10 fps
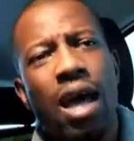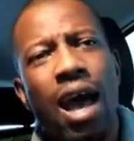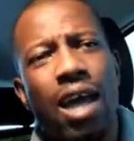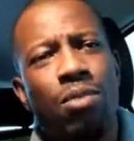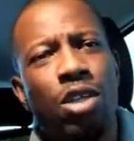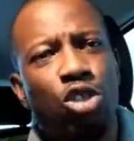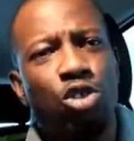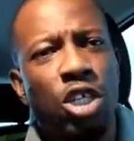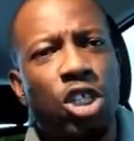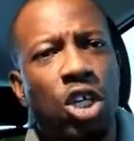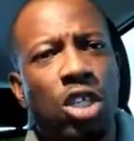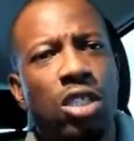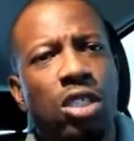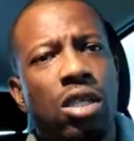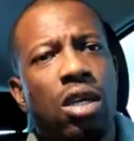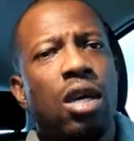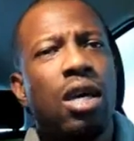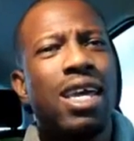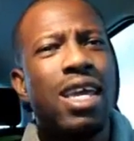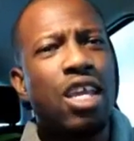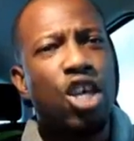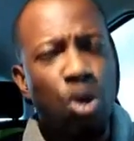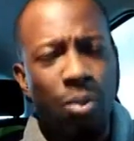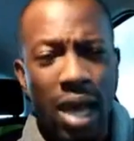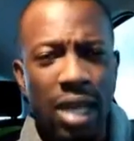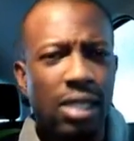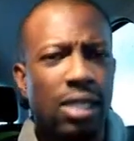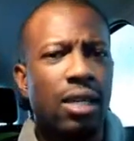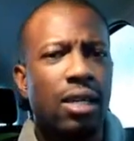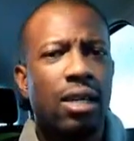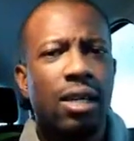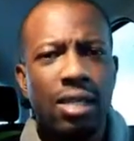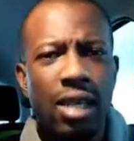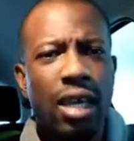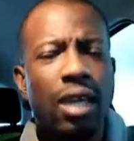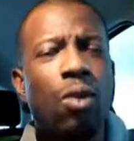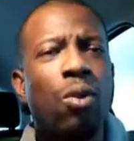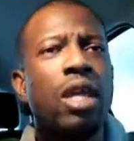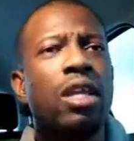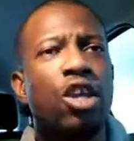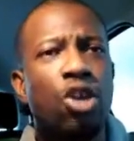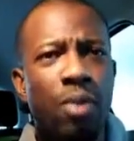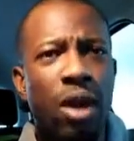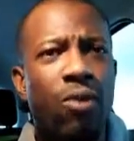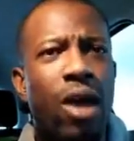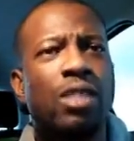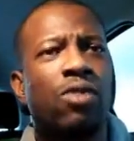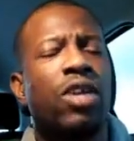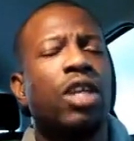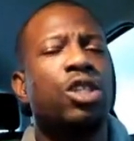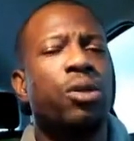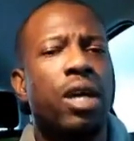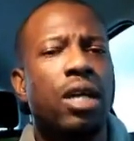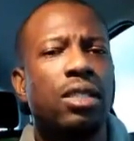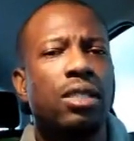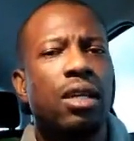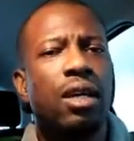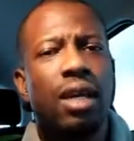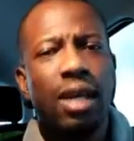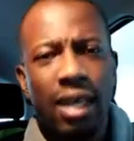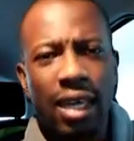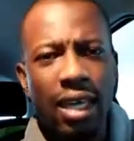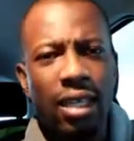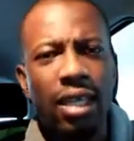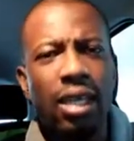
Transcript: administration's inhumanity taking away the human rights of Nigerians, killing